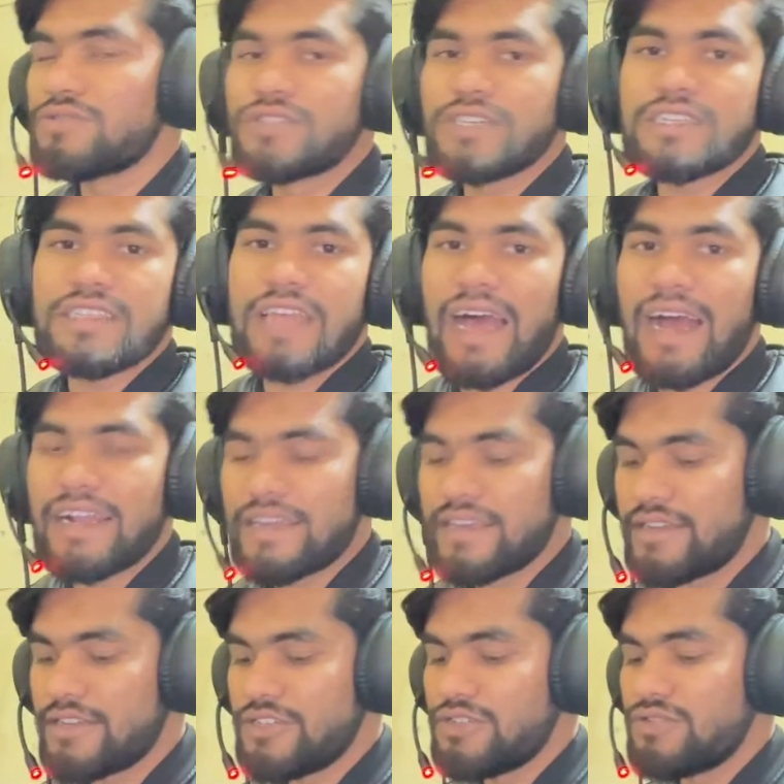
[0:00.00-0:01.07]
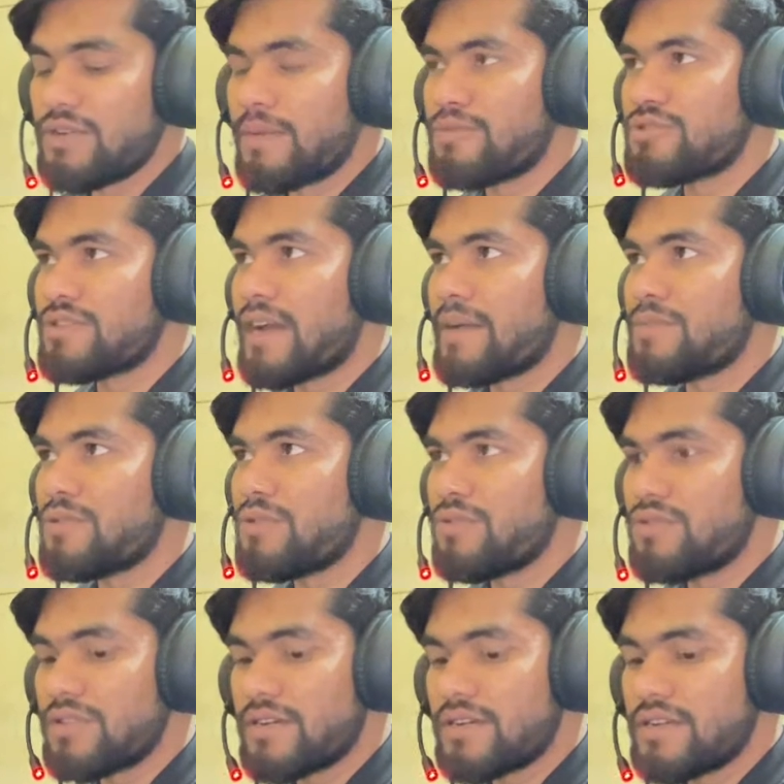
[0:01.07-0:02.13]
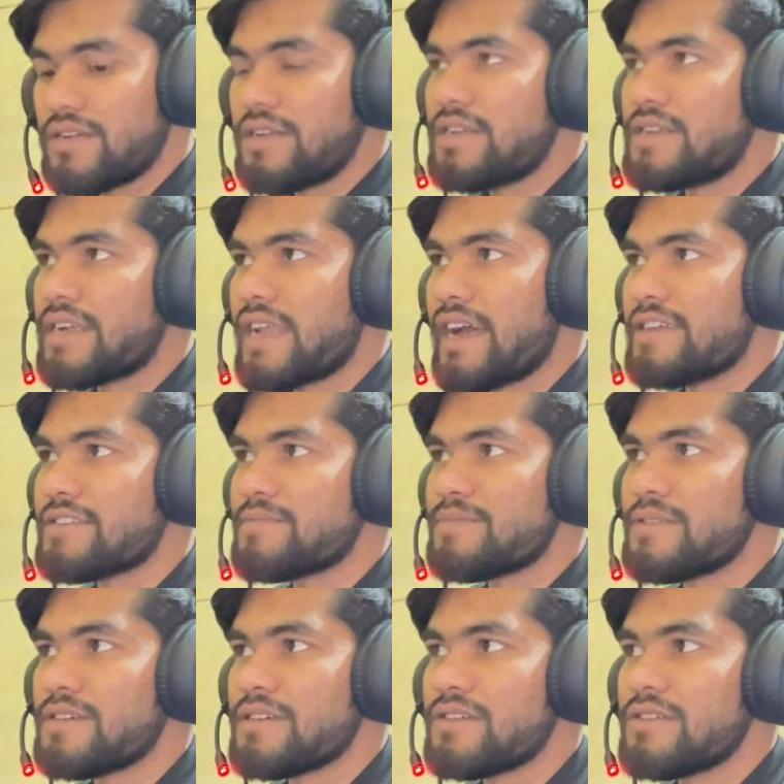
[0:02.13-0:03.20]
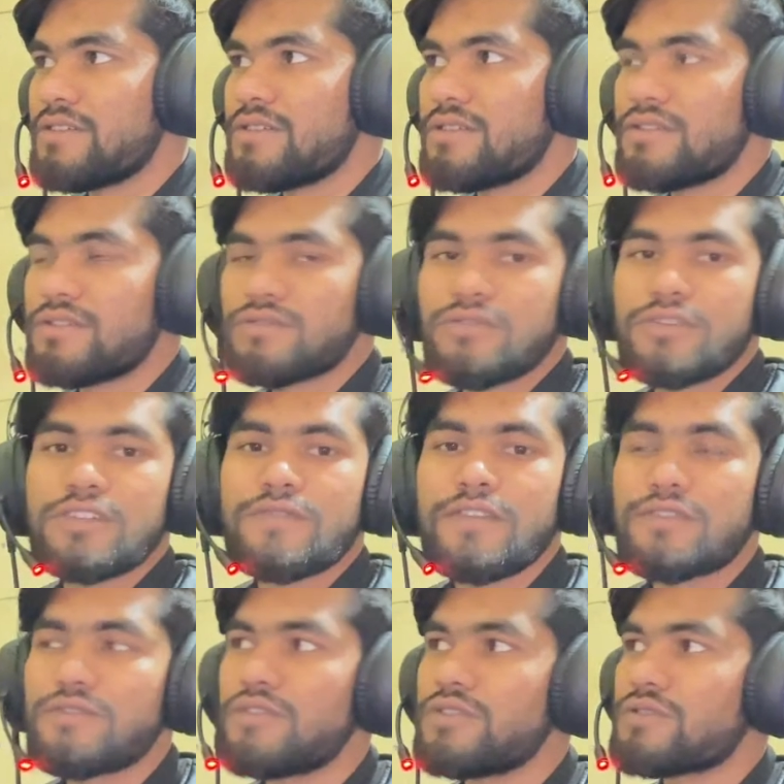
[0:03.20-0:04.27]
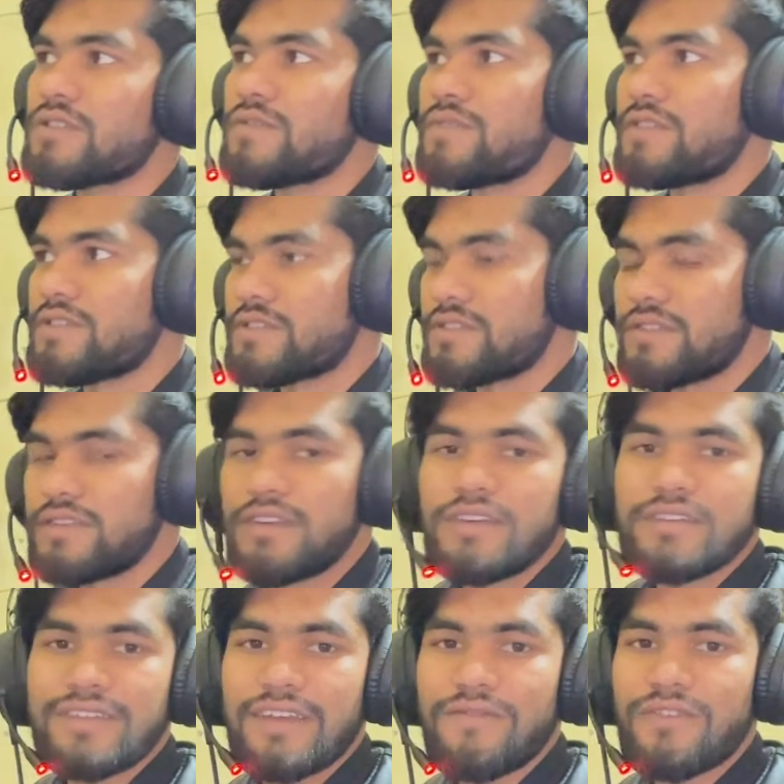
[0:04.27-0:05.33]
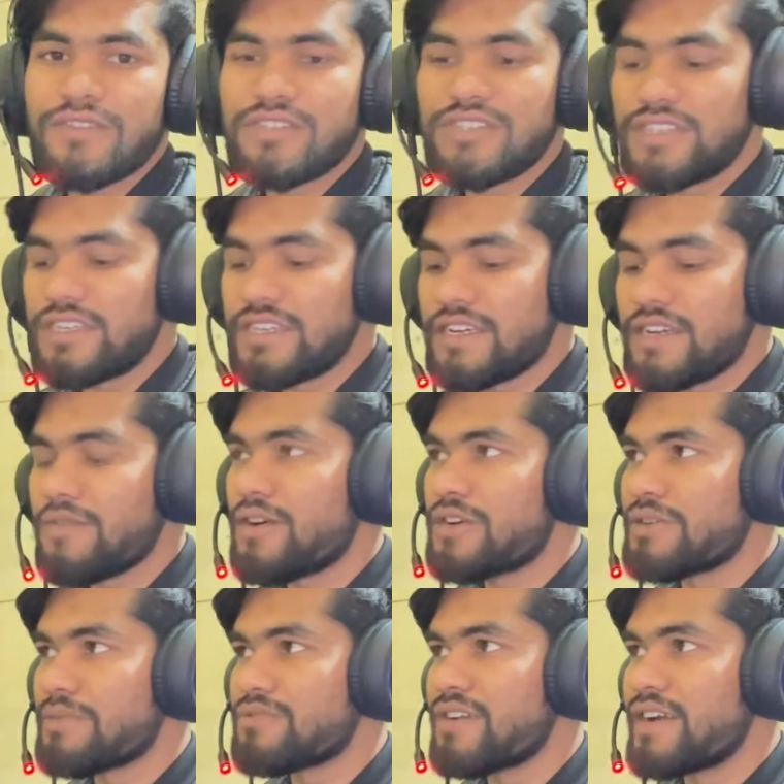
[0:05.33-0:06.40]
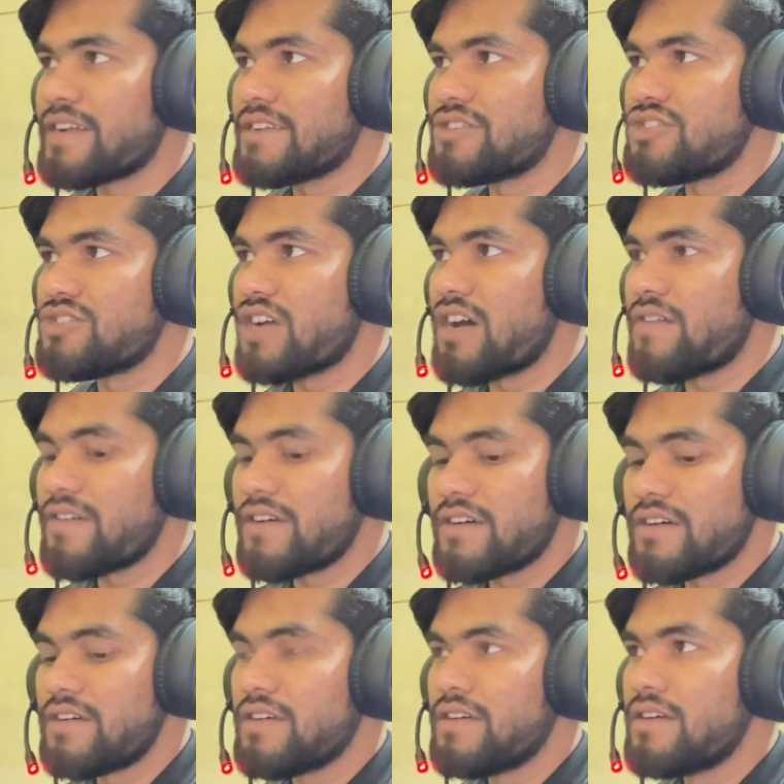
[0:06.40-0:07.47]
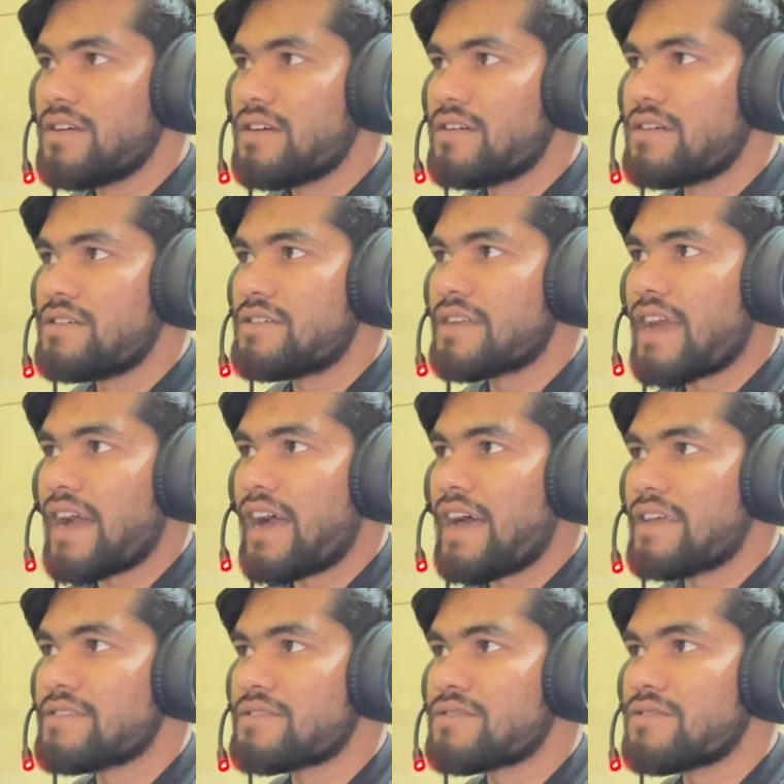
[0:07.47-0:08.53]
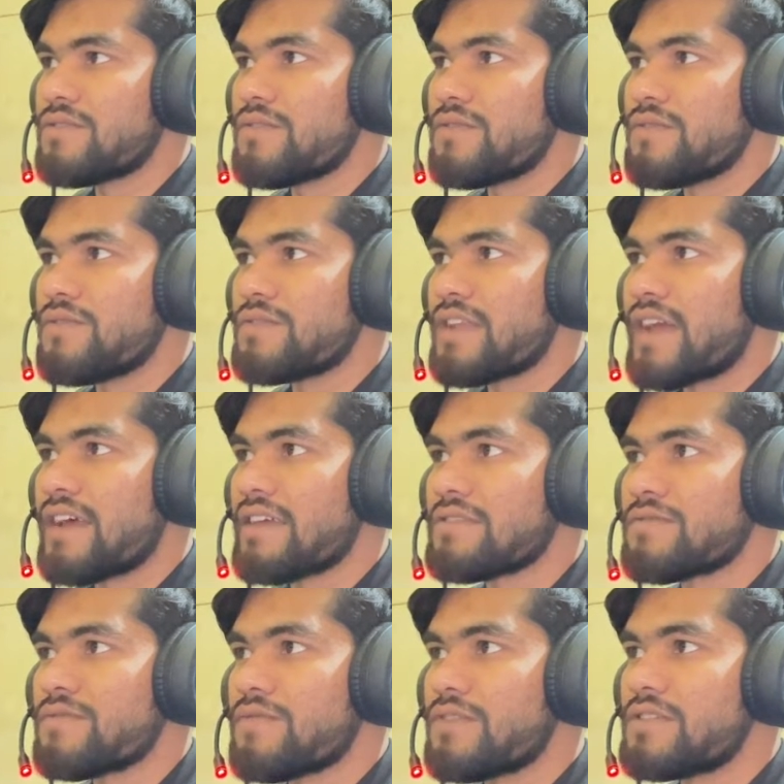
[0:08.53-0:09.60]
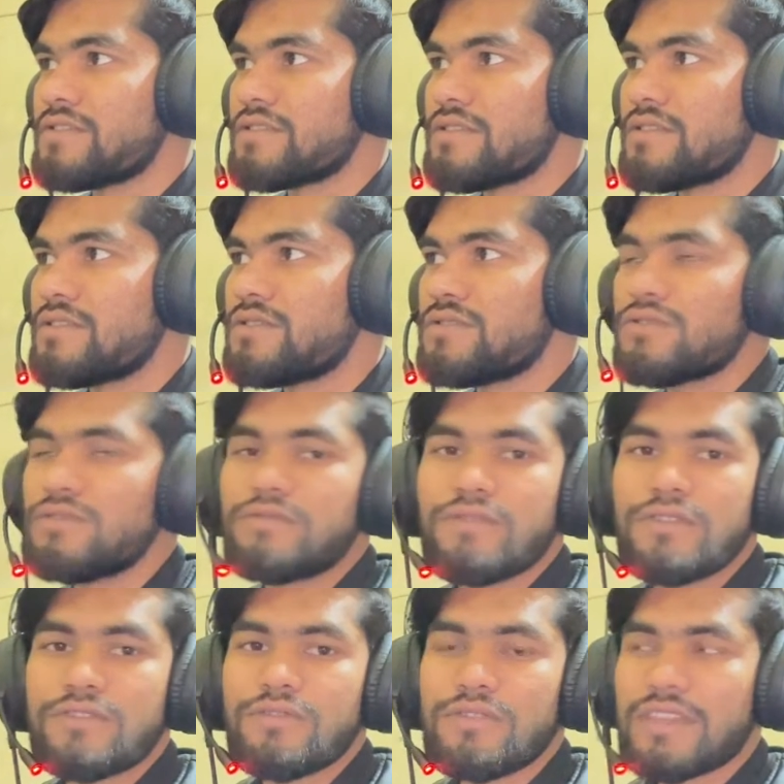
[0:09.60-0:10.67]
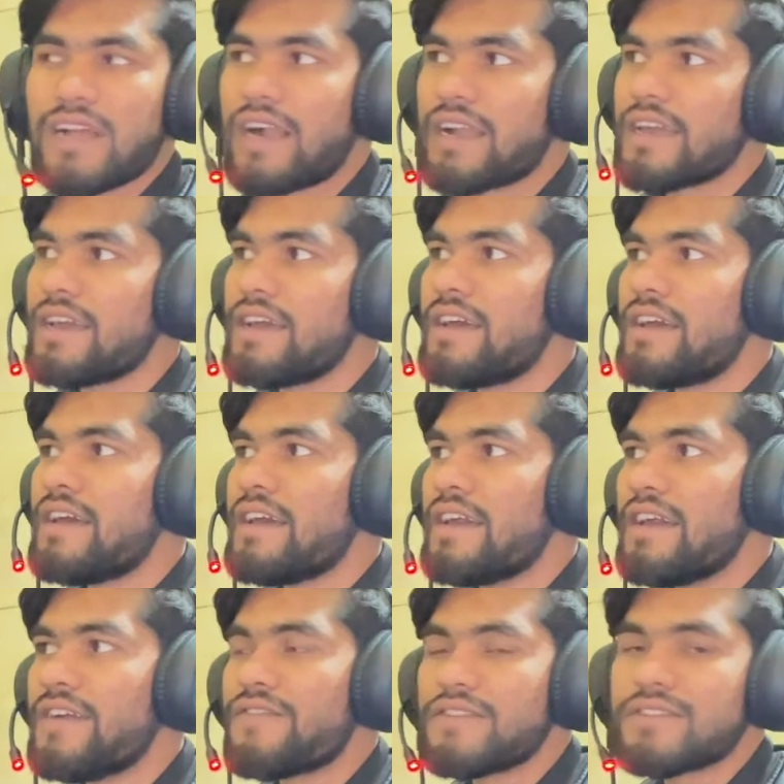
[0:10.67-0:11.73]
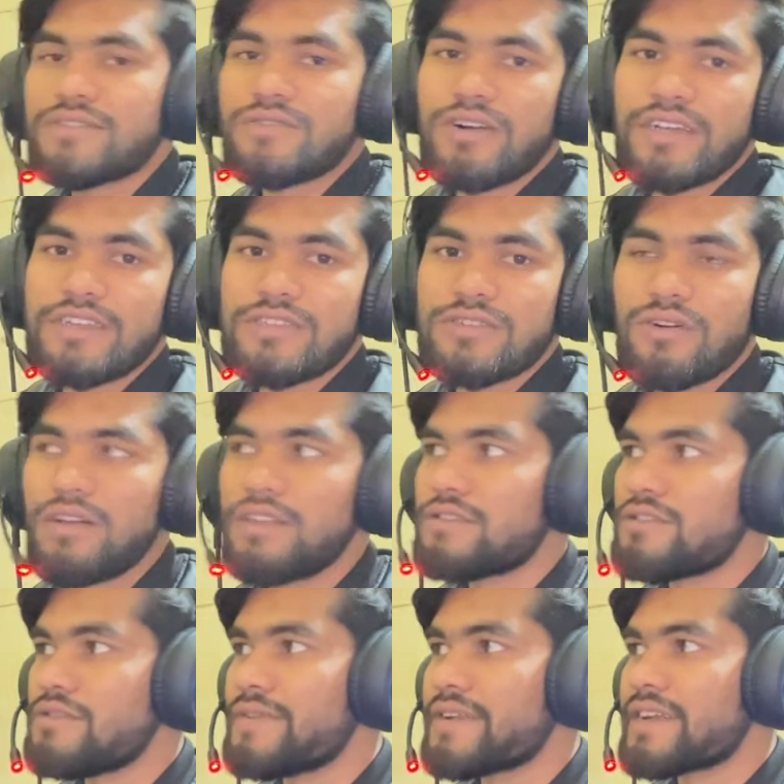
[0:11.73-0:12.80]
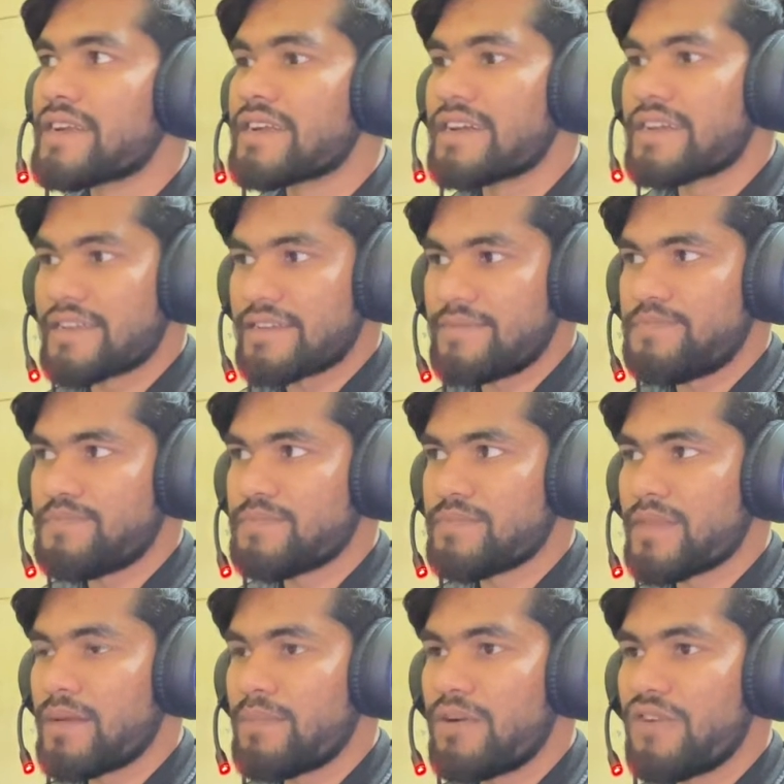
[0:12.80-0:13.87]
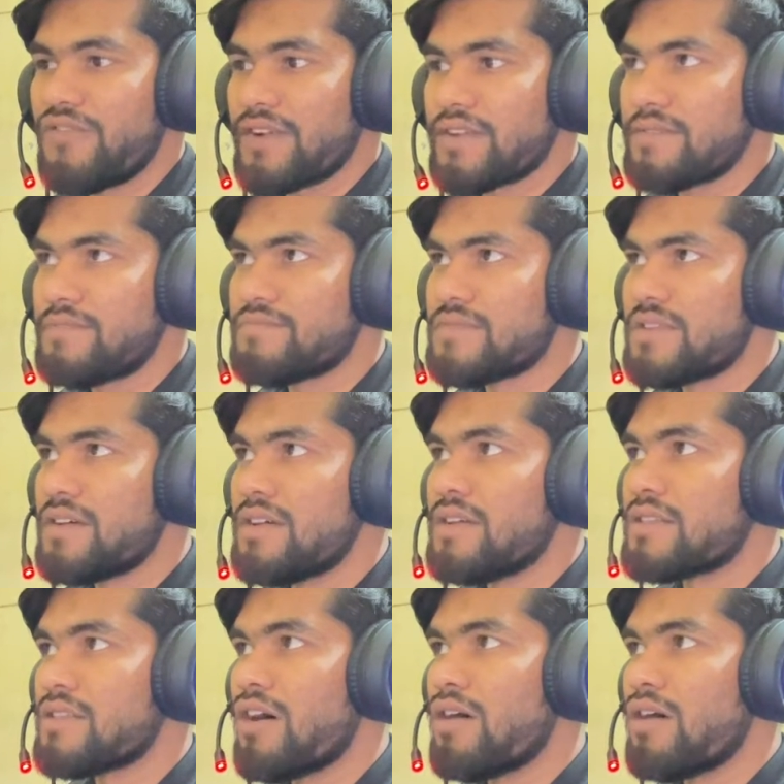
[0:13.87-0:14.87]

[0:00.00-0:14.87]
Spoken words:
check that, you have to type node -b, so it will show you the version. Same for the JDK, what you have to write, java dash version, so it will show that. If it's not installed, so you will get an error. Perfect. Now